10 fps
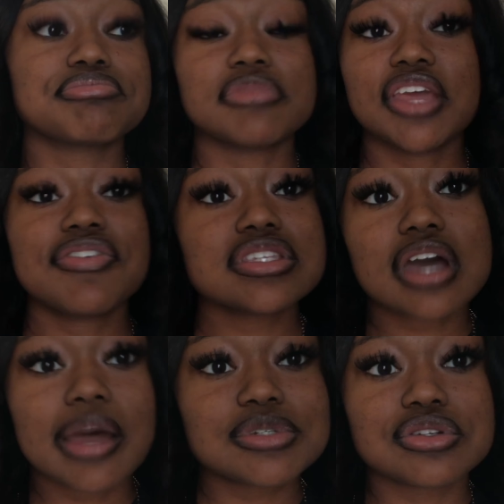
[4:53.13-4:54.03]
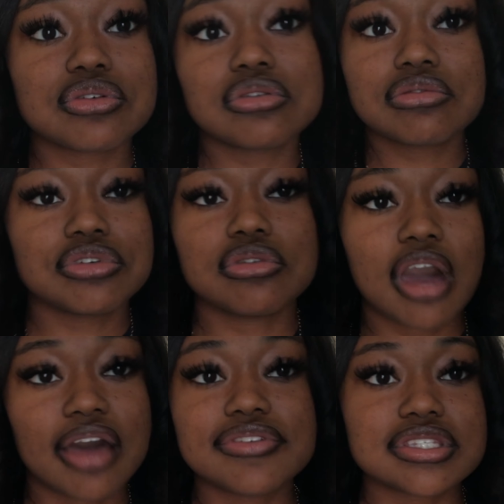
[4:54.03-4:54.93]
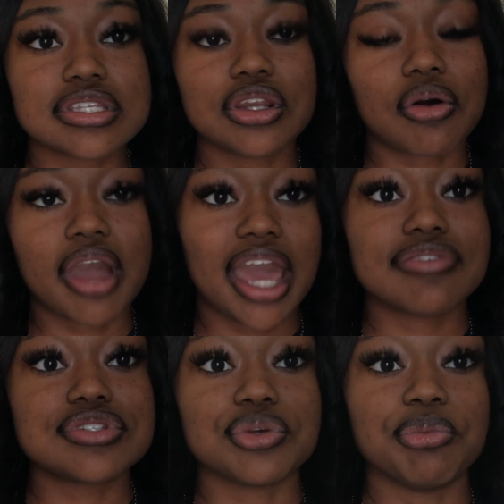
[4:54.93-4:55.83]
If it's optional, you obviously don't have to,